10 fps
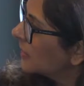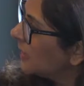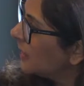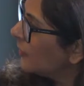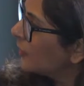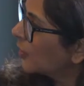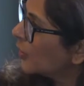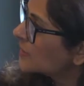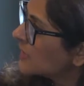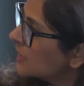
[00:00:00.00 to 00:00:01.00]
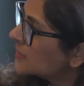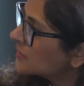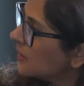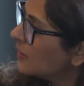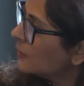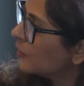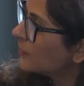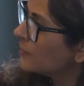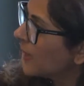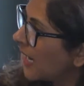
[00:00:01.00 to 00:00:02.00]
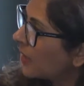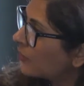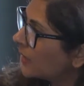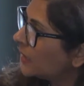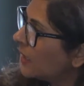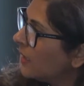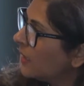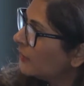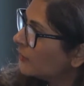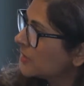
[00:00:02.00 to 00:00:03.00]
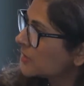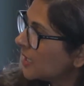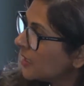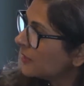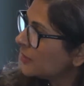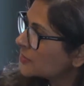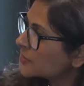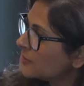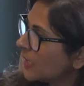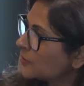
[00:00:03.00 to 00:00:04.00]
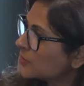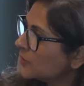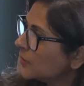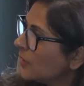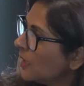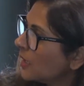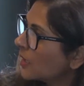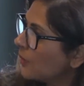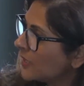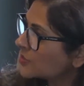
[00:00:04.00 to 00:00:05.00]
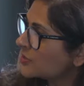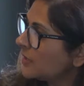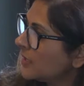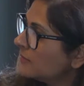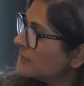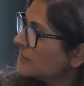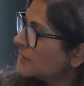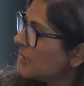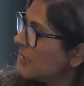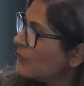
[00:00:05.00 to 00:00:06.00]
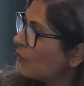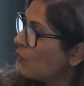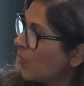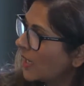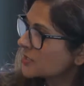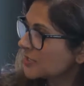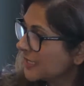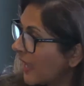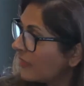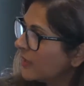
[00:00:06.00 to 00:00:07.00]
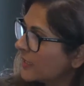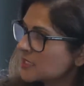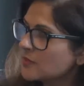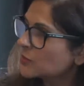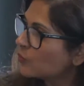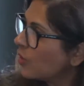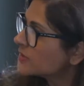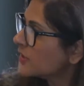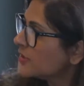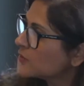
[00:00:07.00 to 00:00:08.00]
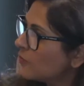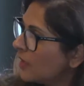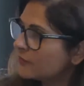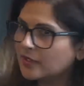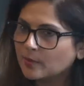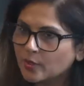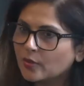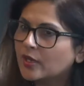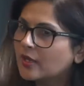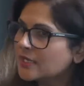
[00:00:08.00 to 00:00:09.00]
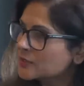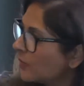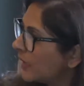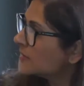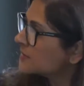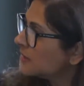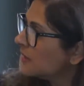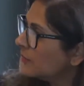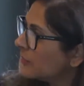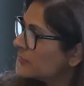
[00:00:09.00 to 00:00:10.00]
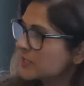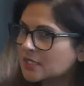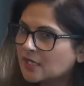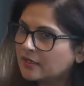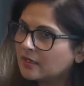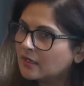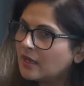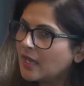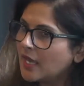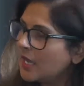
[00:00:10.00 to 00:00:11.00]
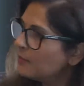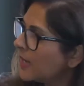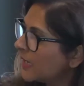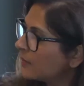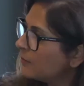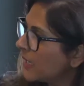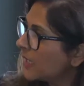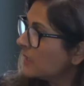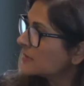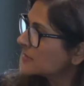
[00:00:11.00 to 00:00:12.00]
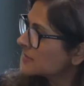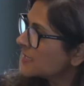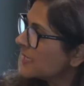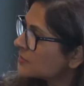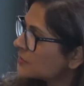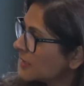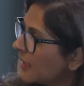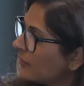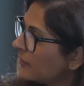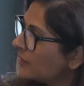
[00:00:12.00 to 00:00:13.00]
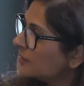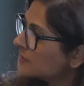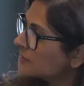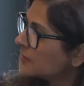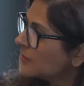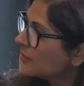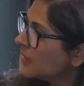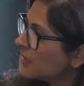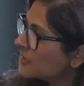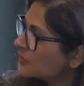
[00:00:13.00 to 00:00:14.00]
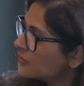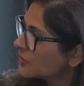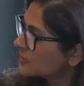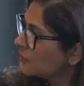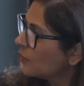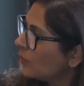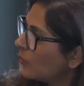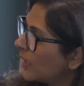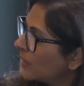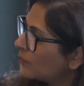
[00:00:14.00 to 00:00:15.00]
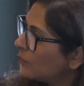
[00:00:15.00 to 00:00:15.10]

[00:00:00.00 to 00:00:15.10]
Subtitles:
key in the process of empowering the returners to be able to question and work together in terms of what's going to work for the employer as well as the returner, and make it a success together. So it's not just a one-way